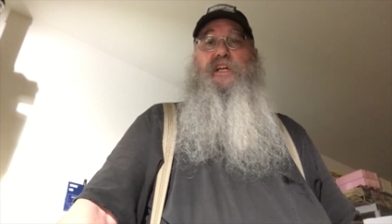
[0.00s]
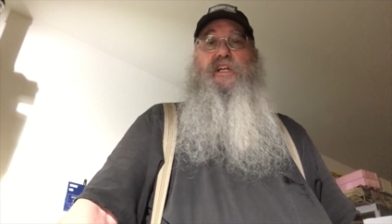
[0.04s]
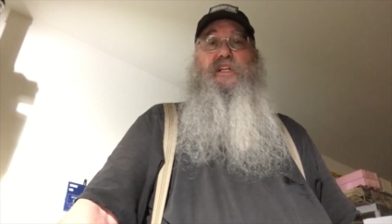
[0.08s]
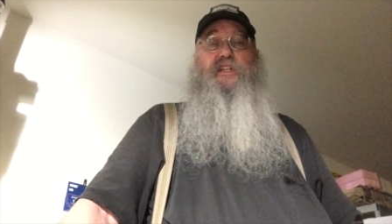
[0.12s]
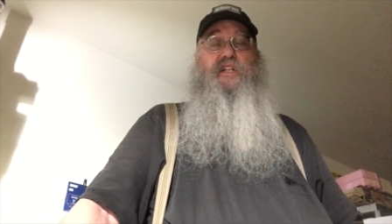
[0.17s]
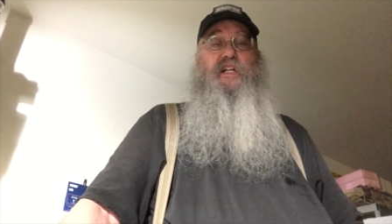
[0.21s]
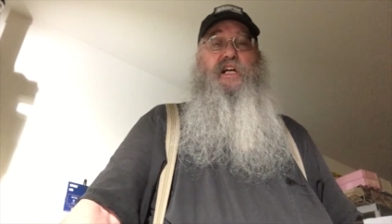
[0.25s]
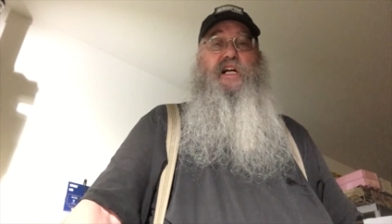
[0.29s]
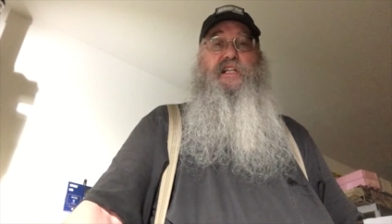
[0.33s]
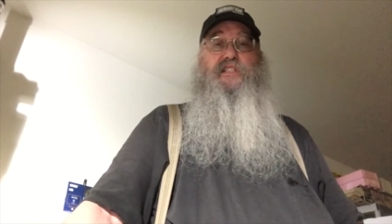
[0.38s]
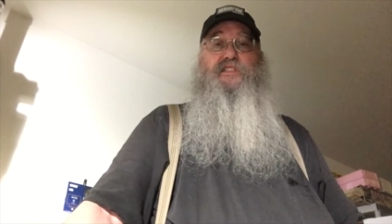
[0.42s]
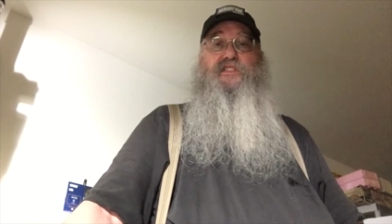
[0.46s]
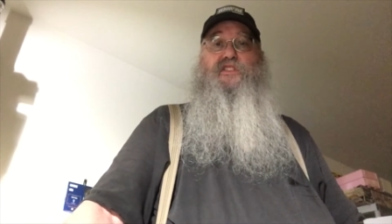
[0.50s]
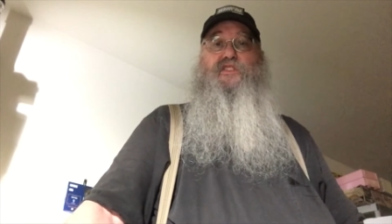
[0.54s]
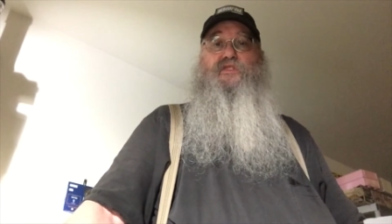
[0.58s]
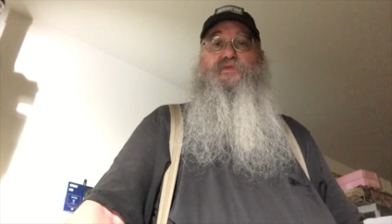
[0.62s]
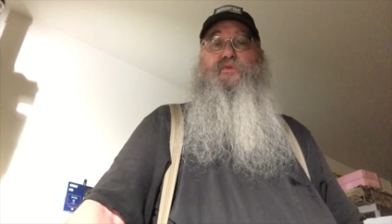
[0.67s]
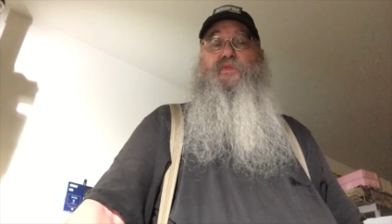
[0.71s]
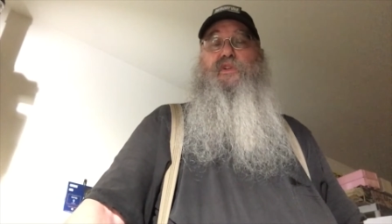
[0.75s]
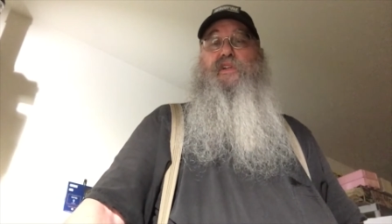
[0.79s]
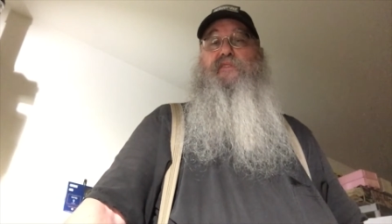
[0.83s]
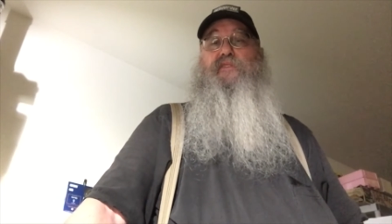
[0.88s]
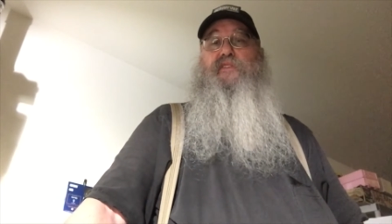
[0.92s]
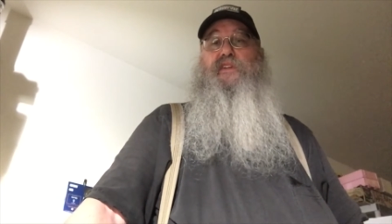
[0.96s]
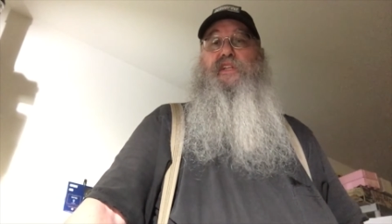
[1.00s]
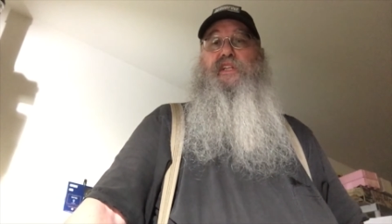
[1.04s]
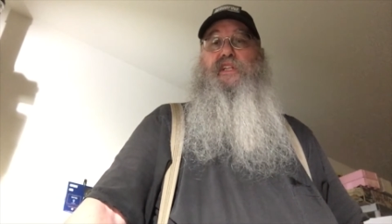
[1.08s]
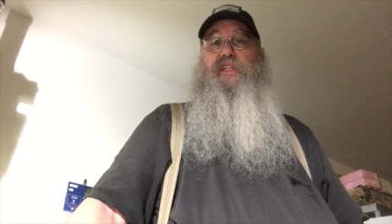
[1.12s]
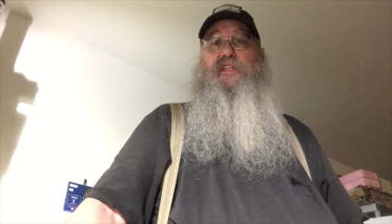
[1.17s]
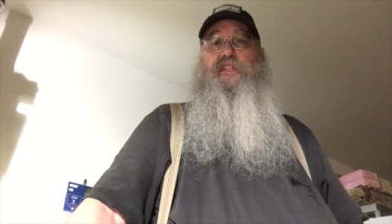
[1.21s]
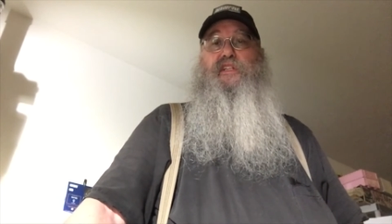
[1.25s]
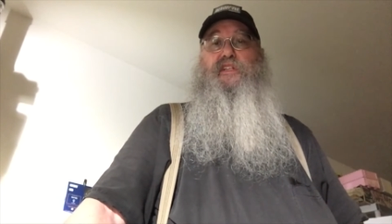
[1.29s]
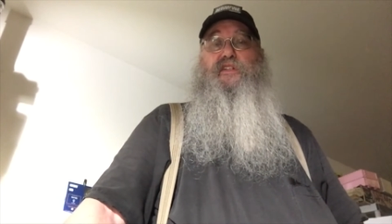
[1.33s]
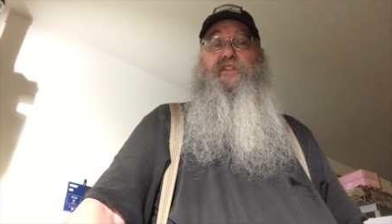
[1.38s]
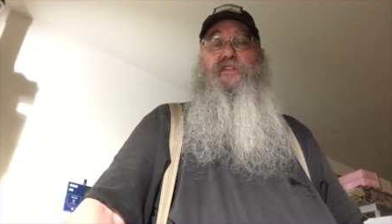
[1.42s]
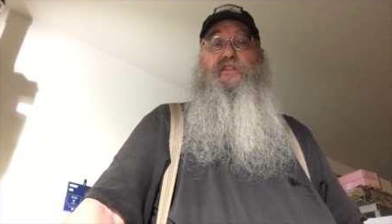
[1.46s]
classes, whatever you
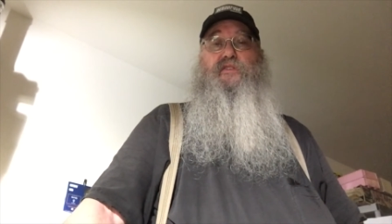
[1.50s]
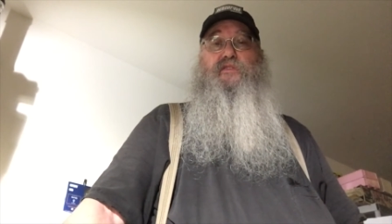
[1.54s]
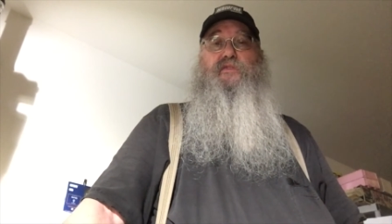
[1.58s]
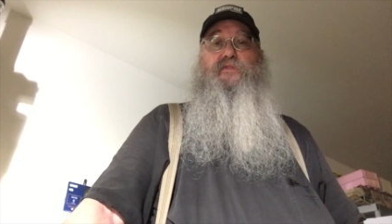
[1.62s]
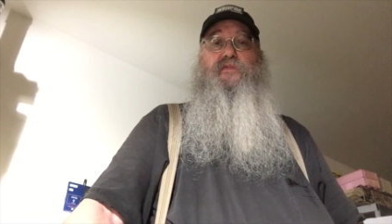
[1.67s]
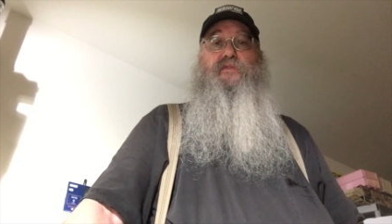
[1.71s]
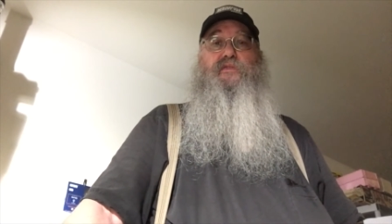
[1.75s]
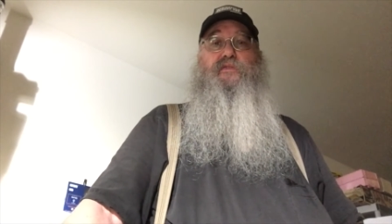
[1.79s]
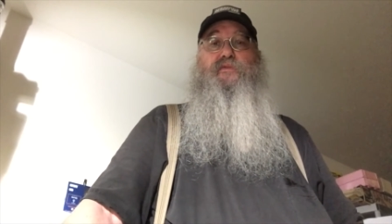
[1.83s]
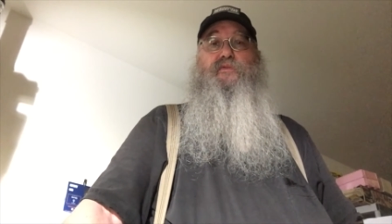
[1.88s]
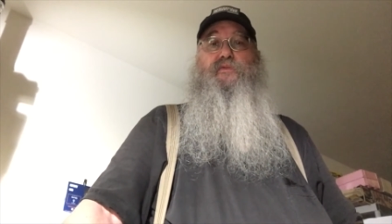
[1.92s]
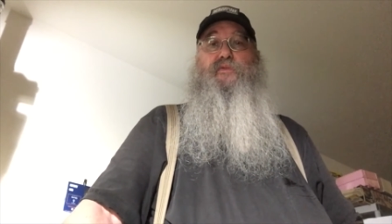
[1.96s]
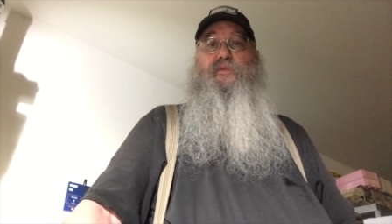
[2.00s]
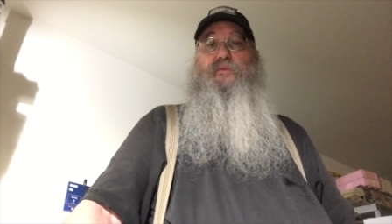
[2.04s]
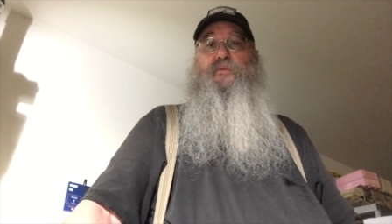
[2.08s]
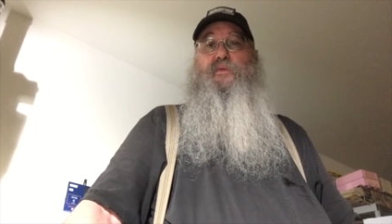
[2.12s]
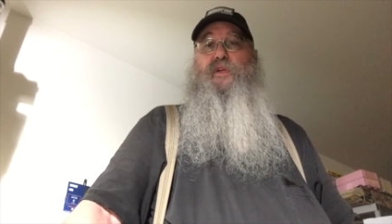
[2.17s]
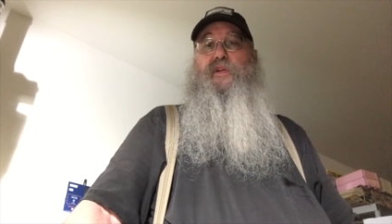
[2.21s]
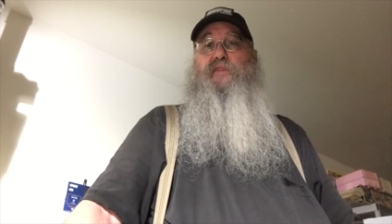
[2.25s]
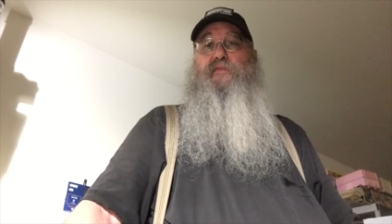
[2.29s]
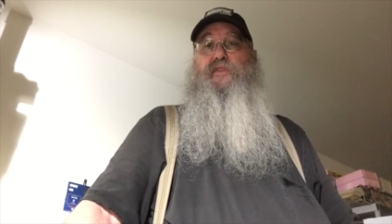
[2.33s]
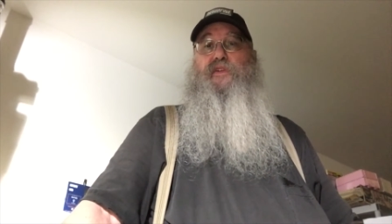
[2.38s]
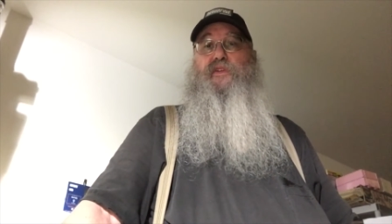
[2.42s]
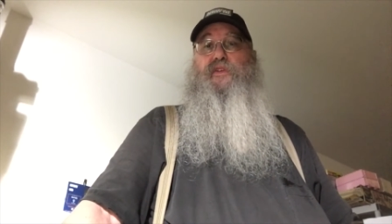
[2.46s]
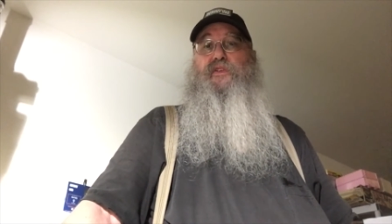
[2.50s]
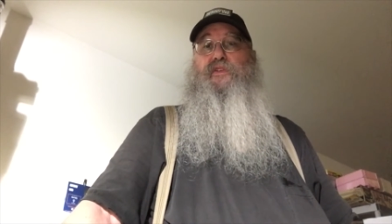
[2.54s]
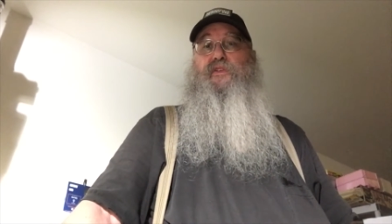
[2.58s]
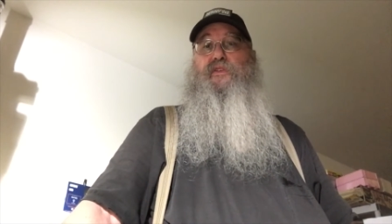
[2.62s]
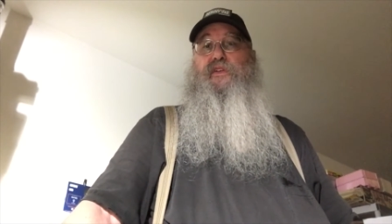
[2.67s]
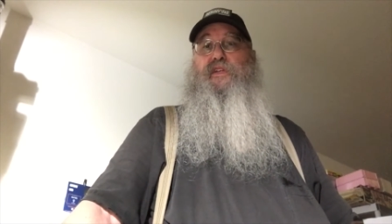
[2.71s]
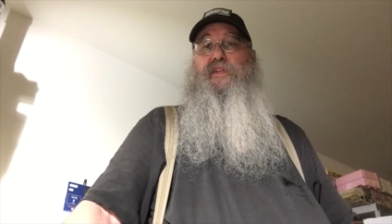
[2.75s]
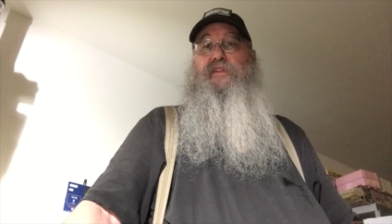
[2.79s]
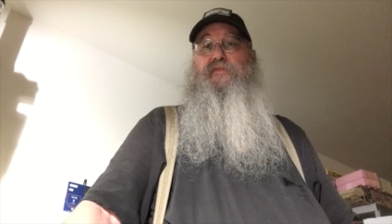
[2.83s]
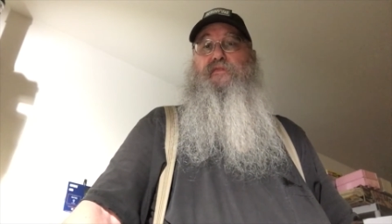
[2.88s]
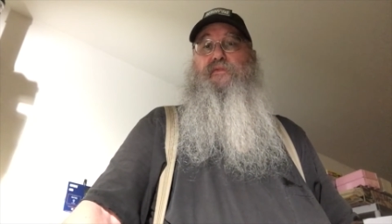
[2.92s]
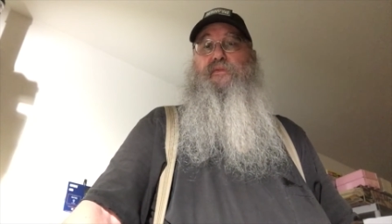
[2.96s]
need to do for whatever you're
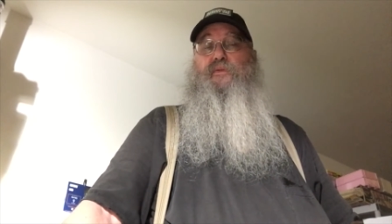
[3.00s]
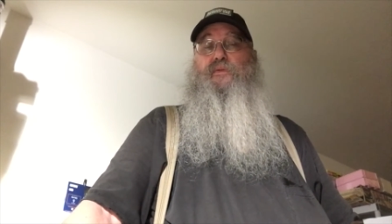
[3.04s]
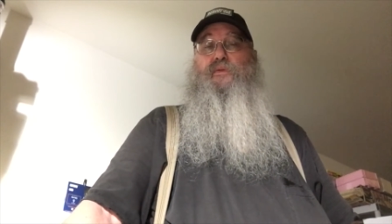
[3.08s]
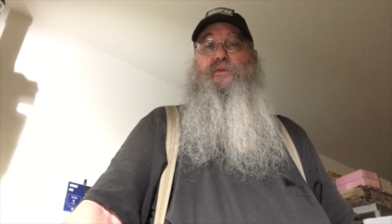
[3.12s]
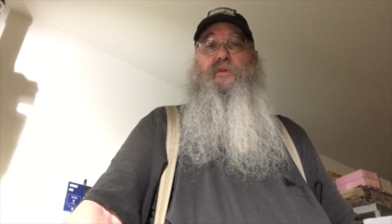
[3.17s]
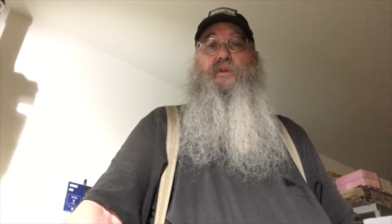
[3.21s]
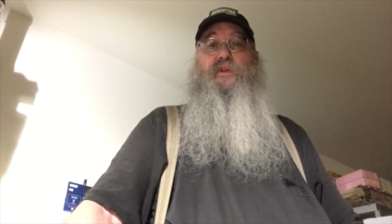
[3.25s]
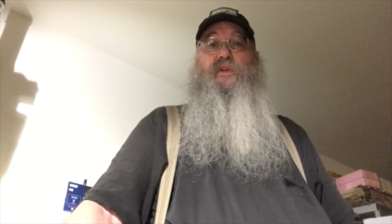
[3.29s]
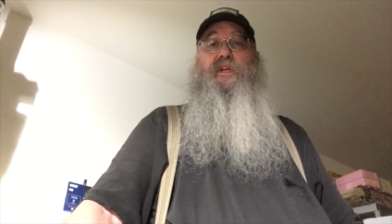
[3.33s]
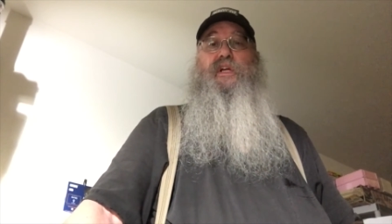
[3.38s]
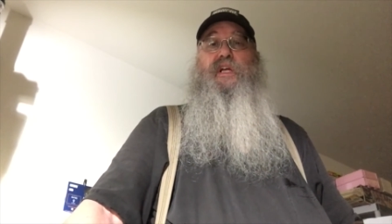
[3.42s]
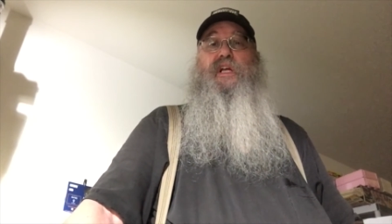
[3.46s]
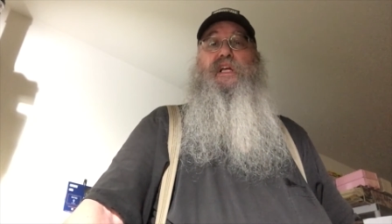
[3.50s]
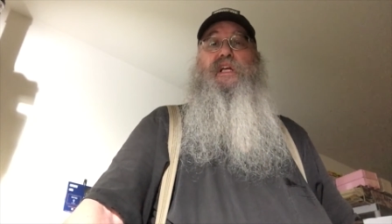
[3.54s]
doing for